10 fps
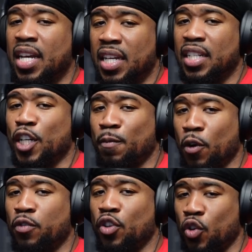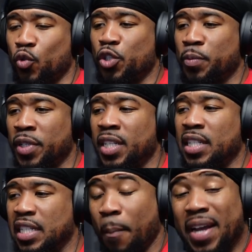he does both of those, which
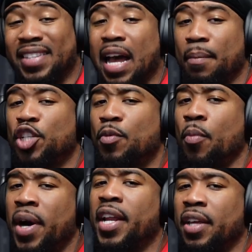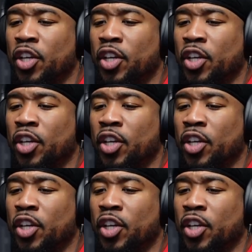means make that much more money.